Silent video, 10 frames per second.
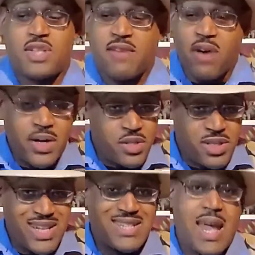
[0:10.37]
I've always used
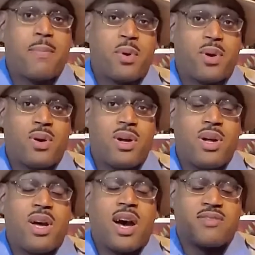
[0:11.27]
the example
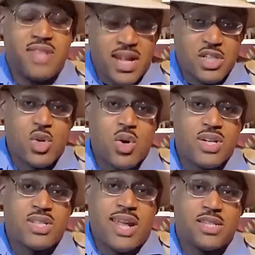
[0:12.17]
of
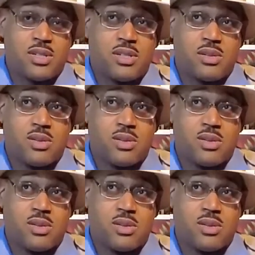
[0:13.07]
Stegosaurus as